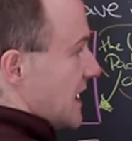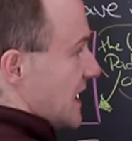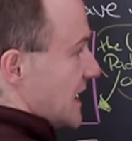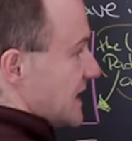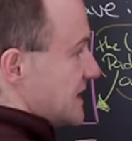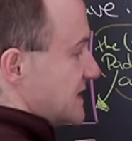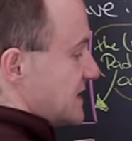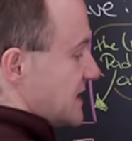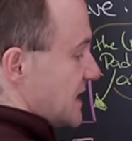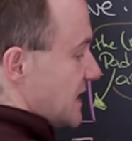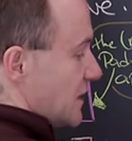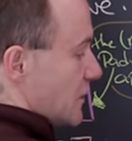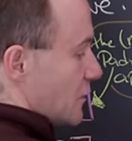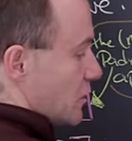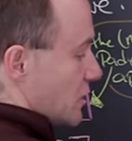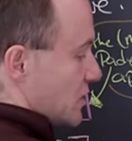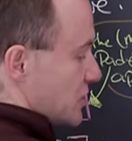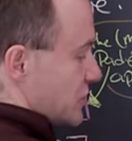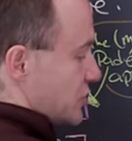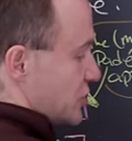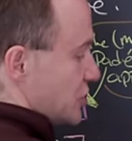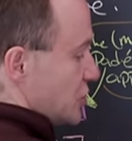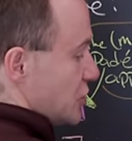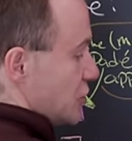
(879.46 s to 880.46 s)
is equal
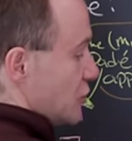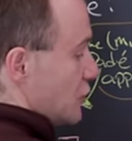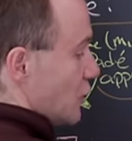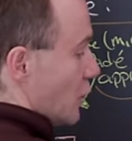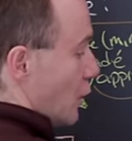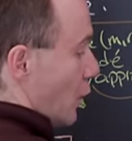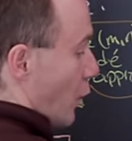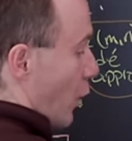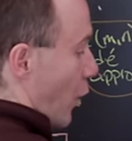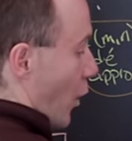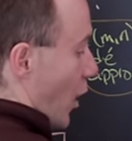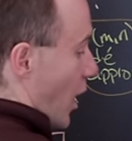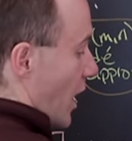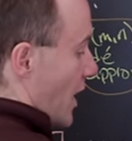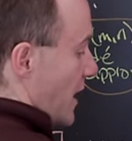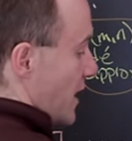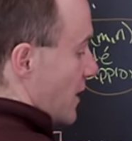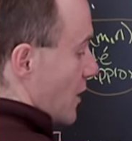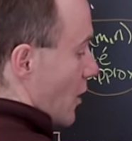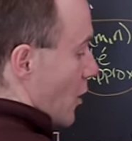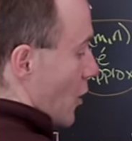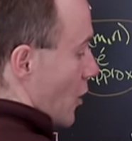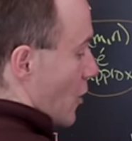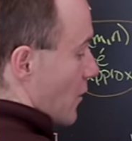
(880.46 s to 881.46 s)
to
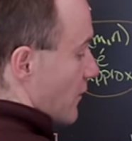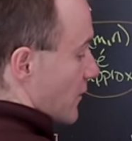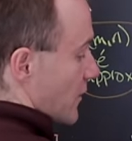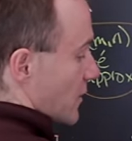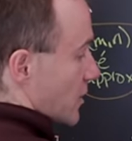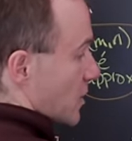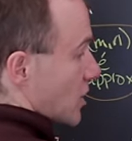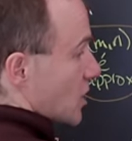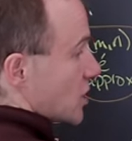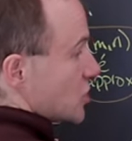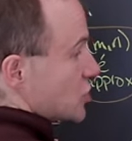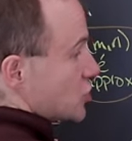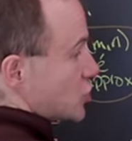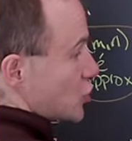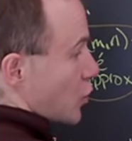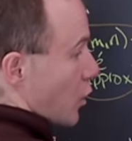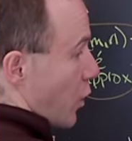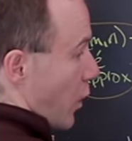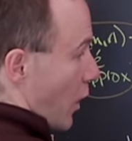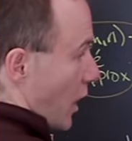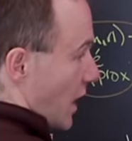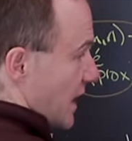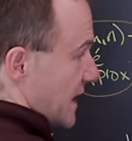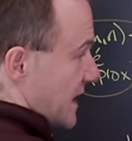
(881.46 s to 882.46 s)
1 over
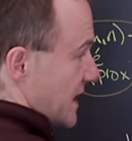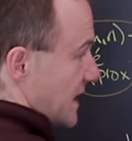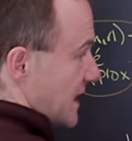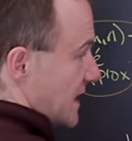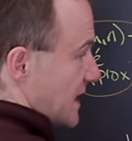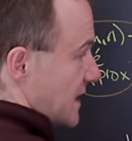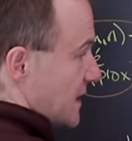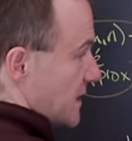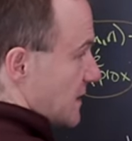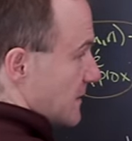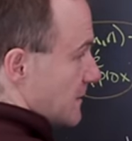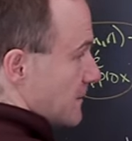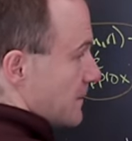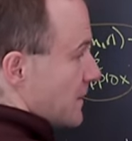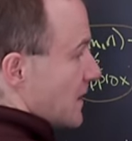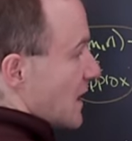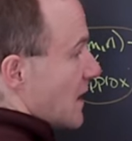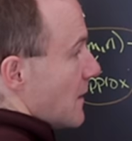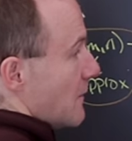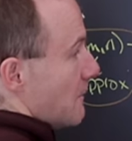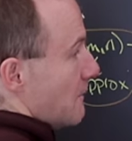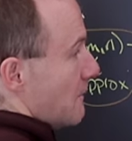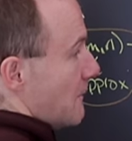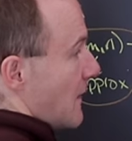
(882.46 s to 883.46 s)
20
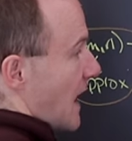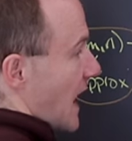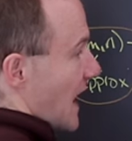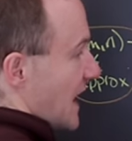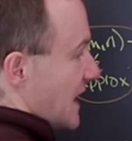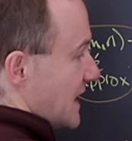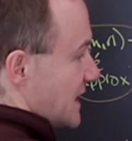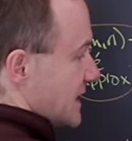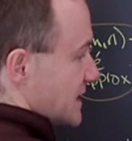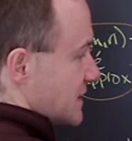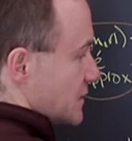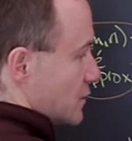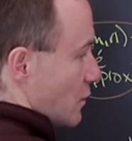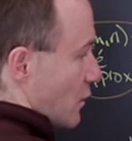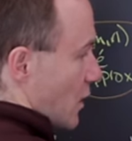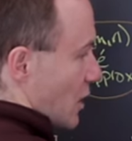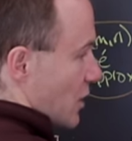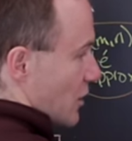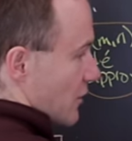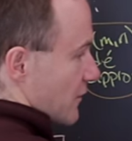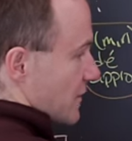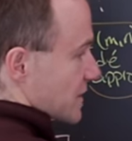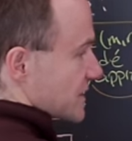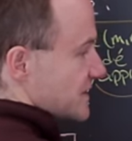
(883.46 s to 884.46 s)
minus 1
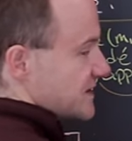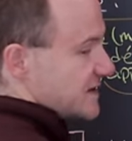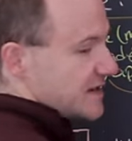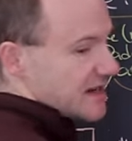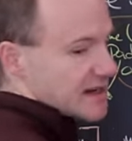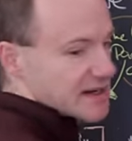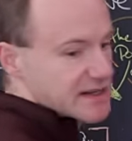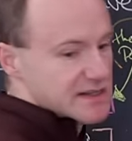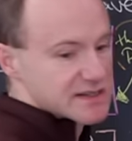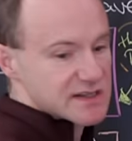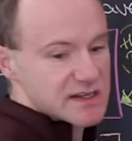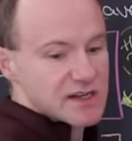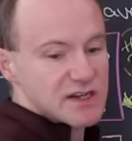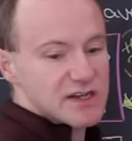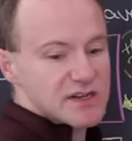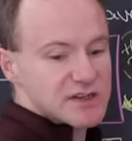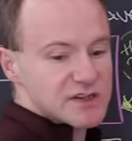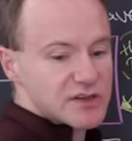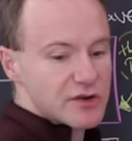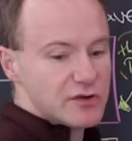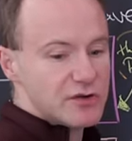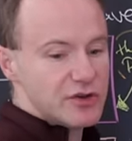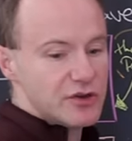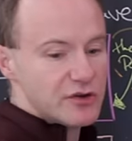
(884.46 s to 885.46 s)
over 6.
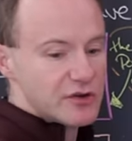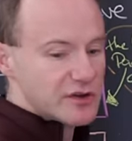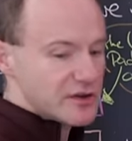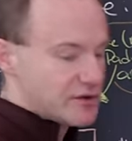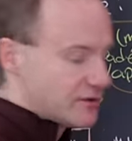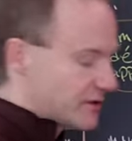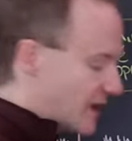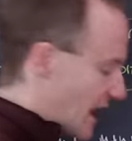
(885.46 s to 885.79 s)
So you can do